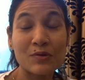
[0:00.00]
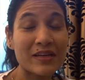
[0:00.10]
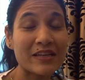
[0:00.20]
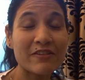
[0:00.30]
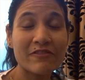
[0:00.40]

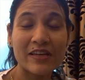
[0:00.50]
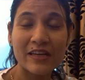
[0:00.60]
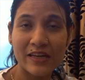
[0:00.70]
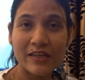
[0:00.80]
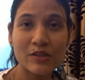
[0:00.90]
give
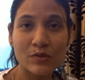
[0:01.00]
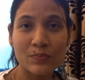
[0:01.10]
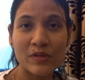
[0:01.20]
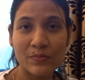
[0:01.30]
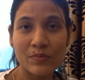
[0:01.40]
healing to
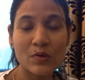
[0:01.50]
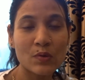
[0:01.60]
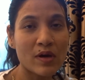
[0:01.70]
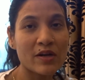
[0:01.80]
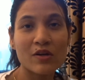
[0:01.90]
people
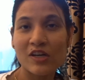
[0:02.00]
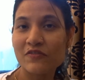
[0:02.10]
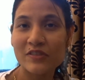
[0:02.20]
who are not